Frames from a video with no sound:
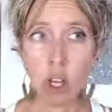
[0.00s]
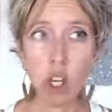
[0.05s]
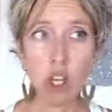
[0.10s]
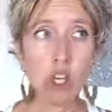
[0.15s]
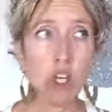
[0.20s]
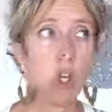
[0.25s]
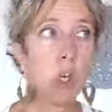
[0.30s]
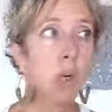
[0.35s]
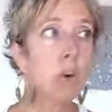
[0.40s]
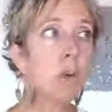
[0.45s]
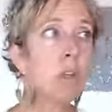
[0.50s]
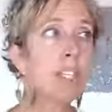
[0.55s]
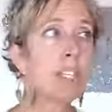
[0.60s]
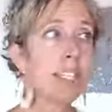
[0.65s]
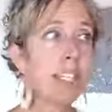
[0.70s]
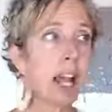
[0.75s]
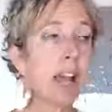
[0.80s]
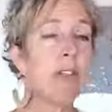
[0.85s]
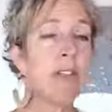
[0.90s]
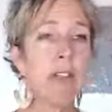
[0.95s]
You
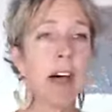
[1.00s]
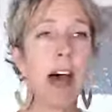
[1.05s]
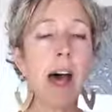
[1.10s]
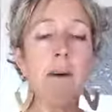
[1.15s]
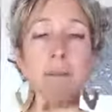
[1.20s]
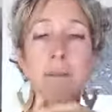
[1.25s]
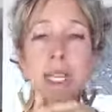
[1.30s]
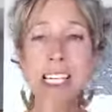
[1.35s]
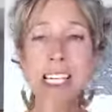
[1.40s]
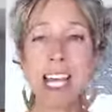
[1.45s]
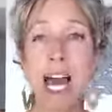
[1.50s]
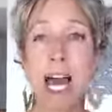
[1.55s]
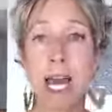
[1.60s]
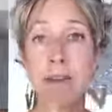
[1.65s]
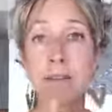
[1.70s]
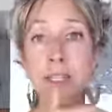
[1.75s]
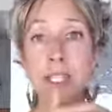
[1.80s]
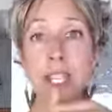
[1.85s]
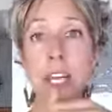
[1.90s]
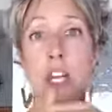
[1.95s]
send them the
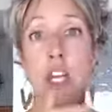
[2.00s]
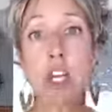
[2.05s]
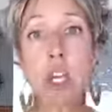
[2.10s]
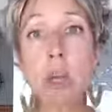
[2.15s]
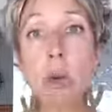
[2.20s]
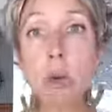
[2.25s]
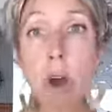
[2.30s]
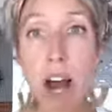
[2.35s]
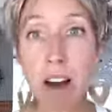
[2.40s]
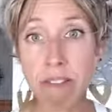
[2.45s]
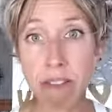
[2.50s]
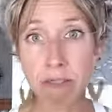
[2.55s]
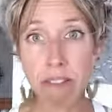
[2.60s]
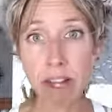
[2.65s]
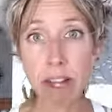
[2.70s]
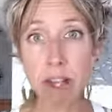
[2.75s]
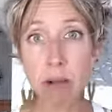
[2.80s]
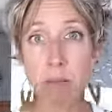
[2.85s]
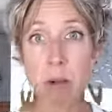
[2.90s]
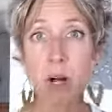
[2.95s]
times that you have
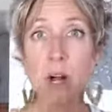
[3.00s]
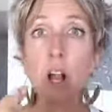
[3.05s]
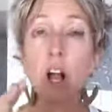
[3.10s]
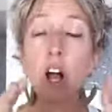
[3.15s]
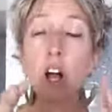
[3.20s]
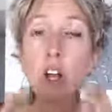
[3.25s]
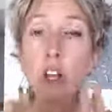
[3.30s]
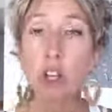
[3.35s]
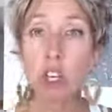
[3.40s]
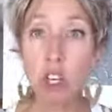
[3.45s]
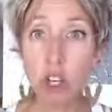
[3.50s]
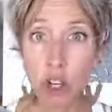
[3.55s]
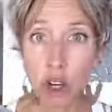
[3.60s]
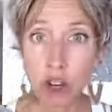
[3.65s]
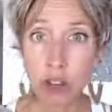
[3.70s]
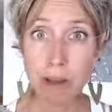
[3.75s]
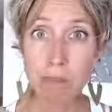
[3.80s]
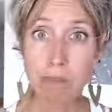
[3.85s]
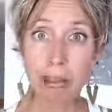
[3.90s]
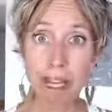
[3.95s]
available. You're
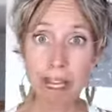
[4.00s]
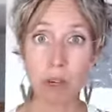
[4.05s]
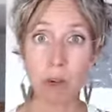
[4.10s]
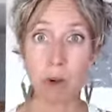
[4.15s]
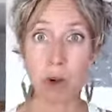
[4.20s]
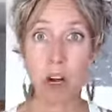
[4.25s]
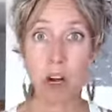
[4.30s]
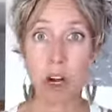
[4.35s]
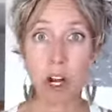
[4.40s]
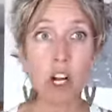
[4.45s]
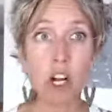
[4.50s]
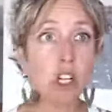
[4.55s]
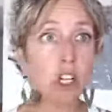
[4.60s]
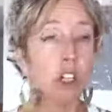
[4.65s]
the mentor.